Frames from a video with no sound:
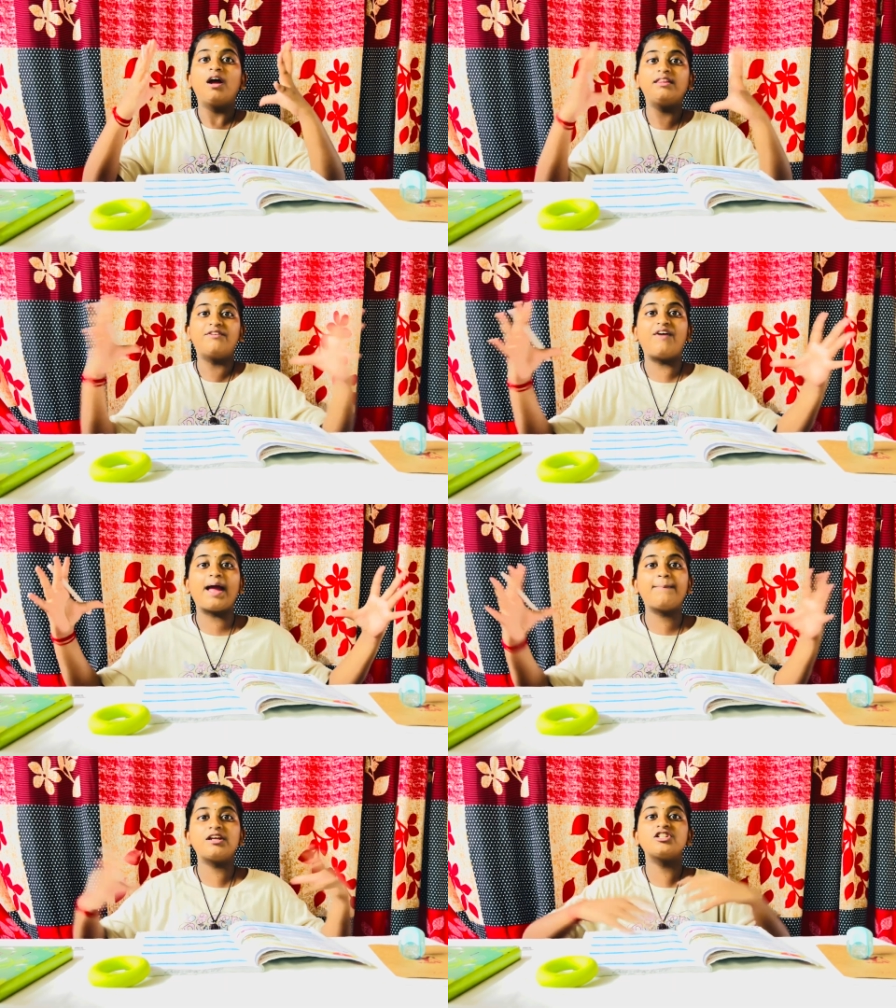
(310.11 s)
the
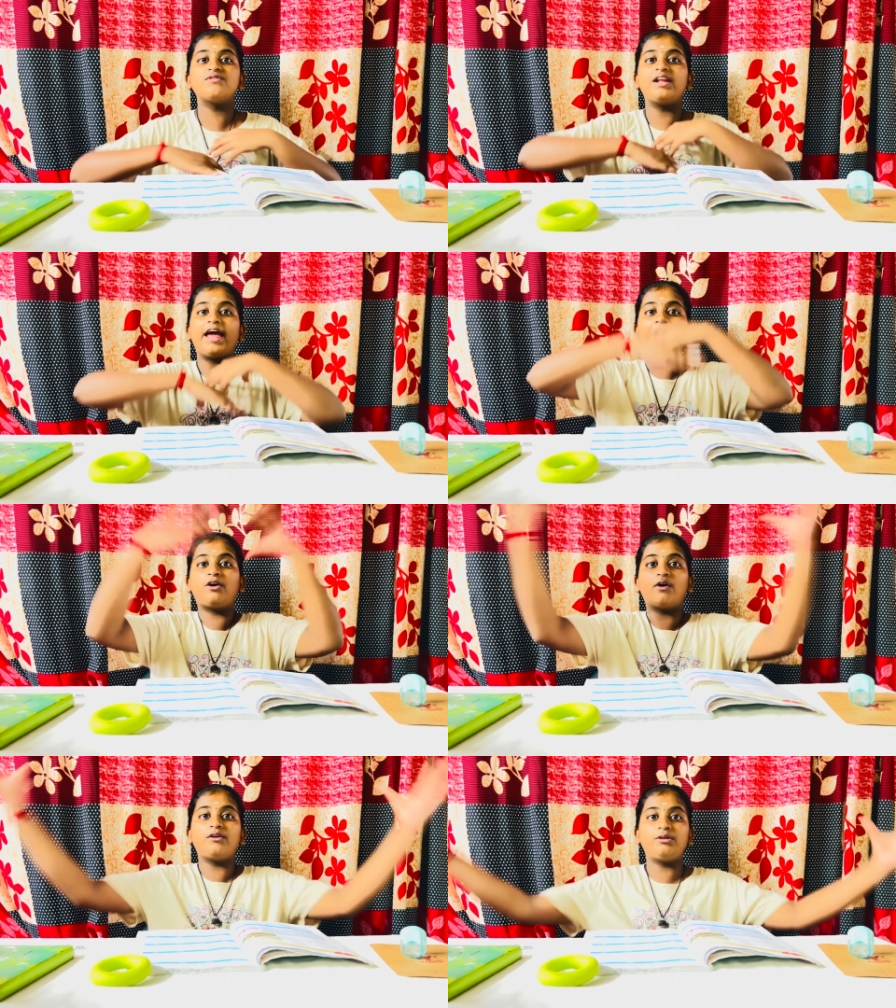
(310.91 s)
vibrations will
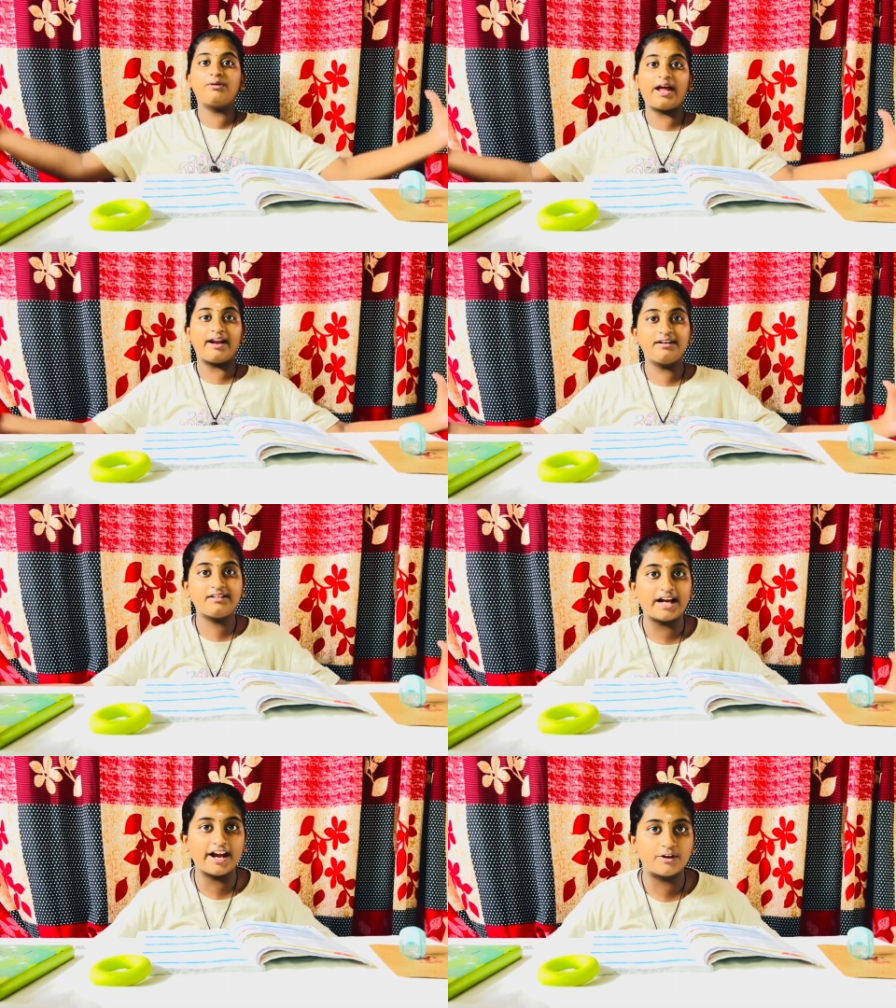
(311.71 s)
echo to the
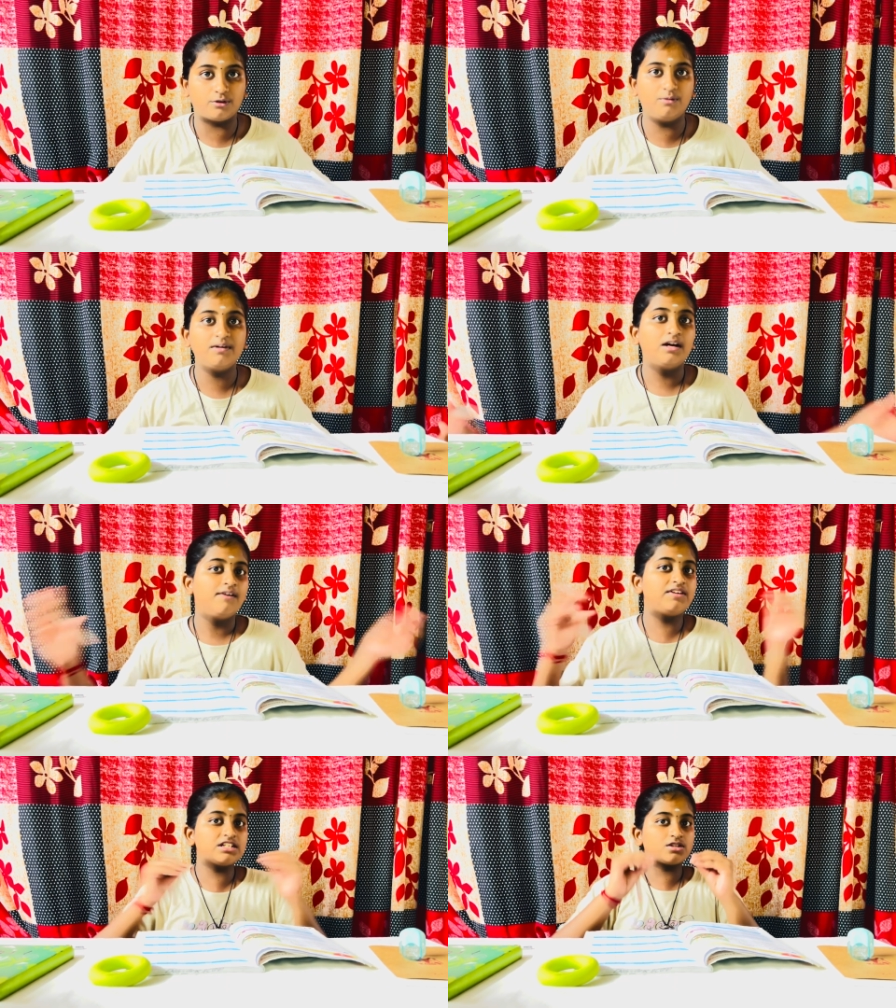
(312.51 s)
entire room,
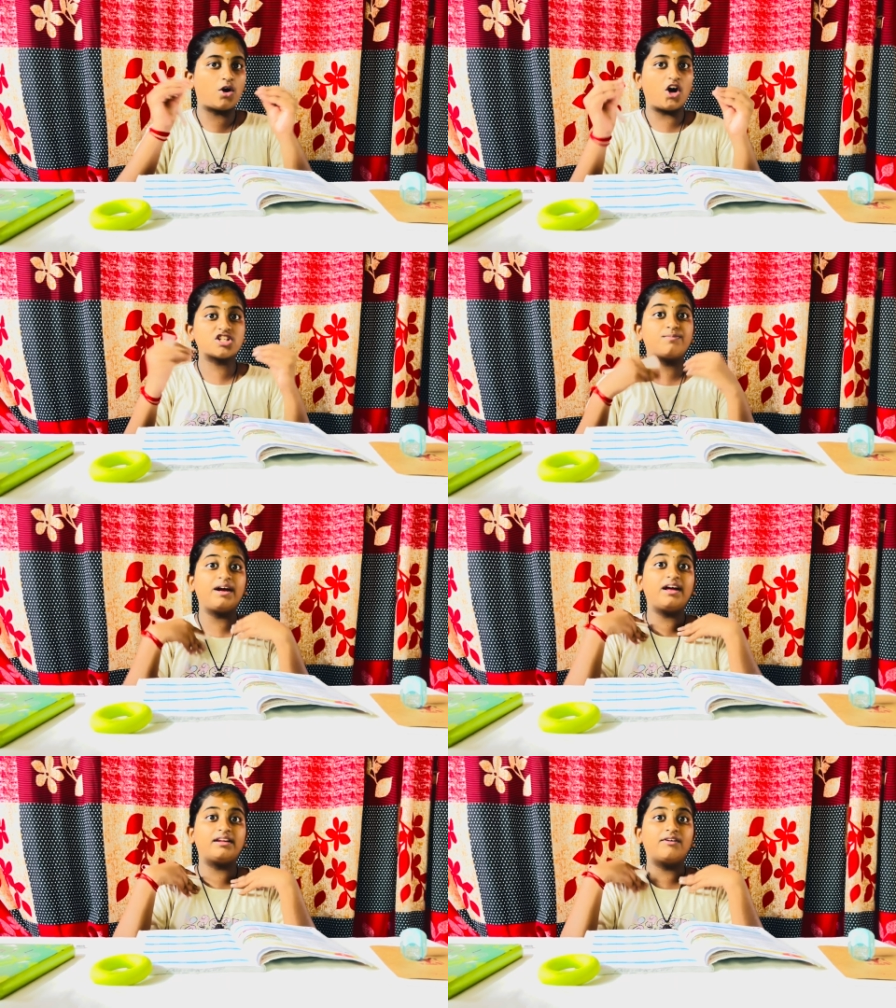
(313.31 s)
which is caused
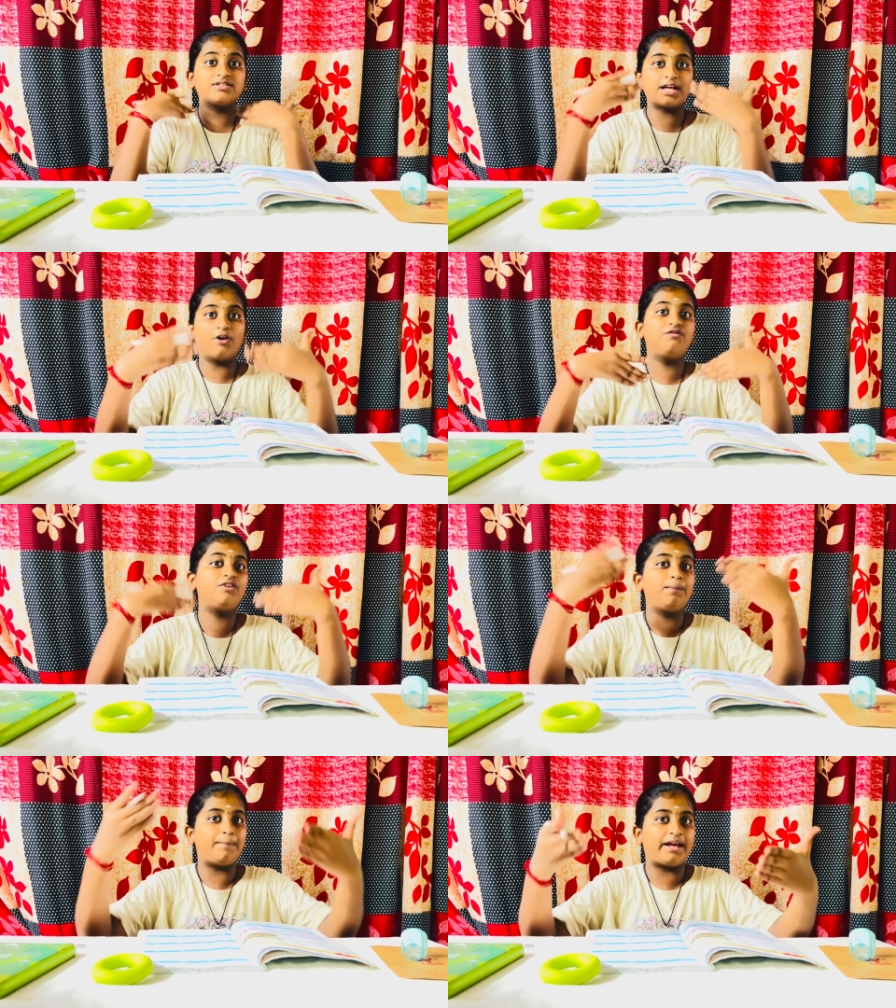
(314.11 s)
by the sound
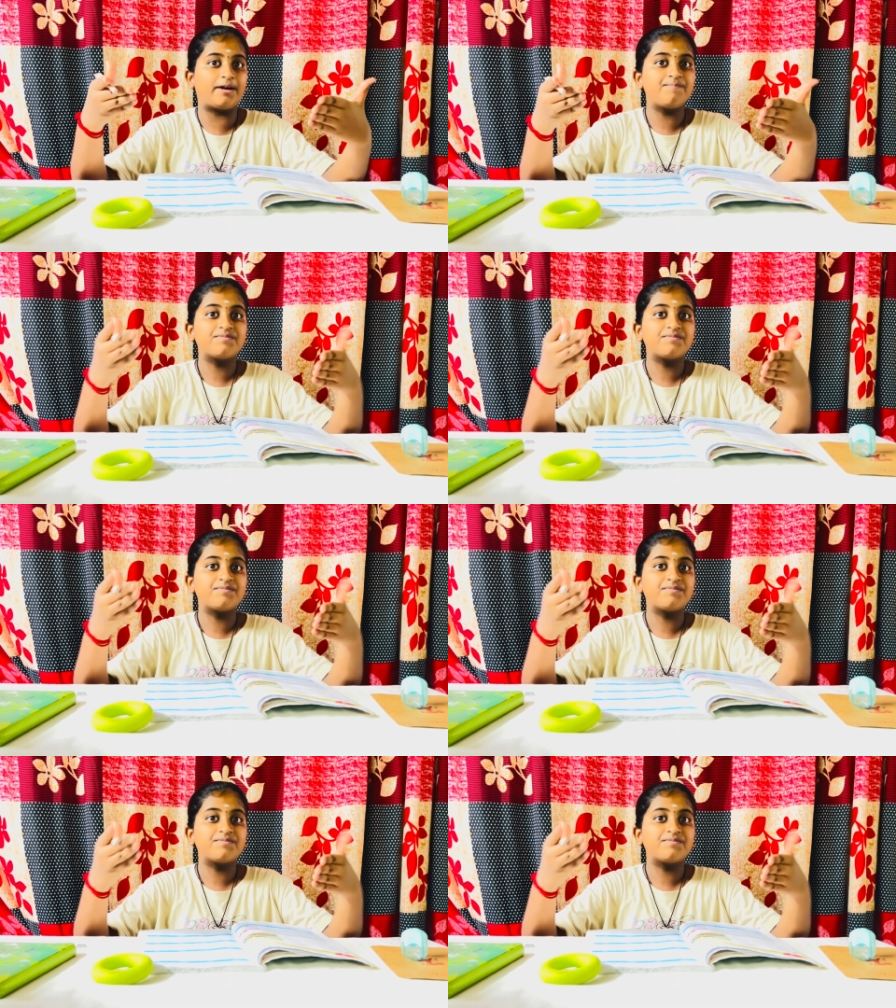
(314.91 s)
we make.